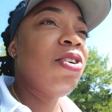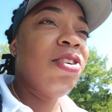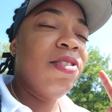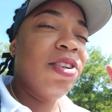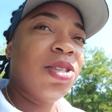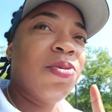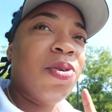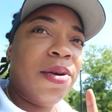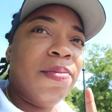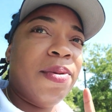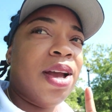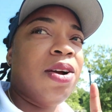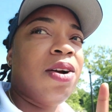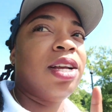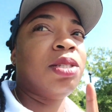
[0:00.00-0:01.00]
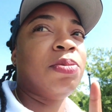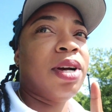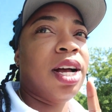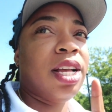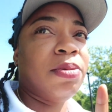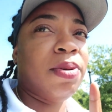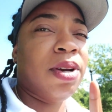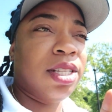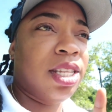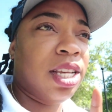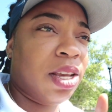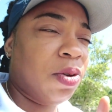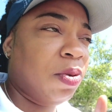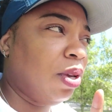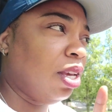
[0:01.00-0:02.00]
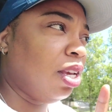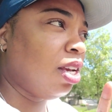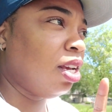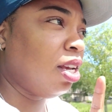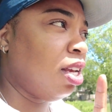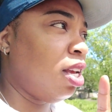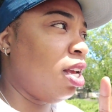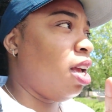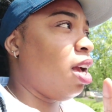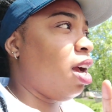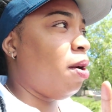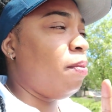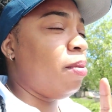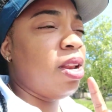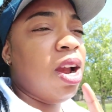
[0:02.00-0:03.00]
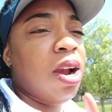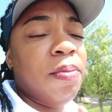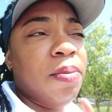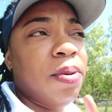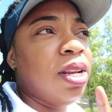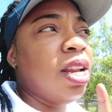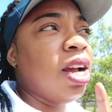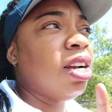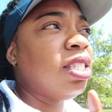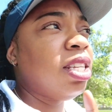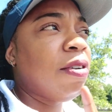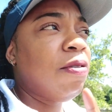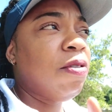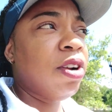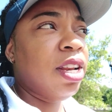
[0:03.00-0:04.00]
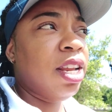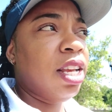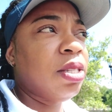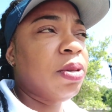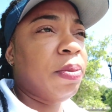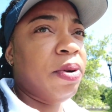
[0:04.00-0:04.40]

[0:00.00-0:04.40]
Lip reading: only reason why I go is because I'm going to take a week. I'm not going to take 4 days, so I